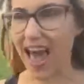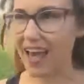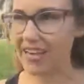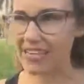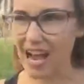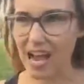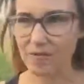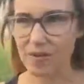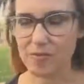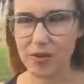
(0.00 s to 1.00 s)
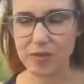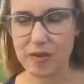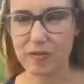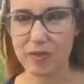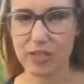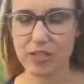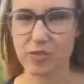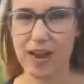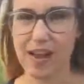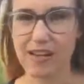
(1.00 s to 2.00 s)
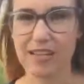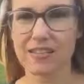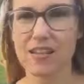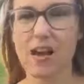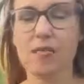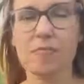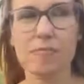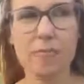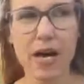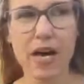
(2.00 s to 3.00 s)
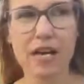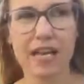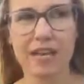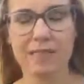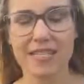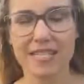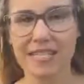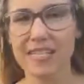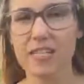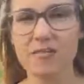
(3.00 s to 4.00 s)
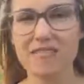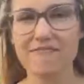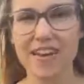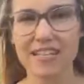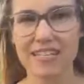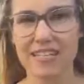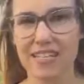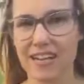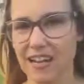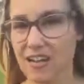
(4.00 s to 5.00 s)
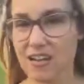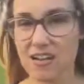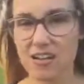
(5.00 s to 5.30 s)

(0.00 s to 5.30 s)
at a time when most people looked around and saw bug and mosquito infested and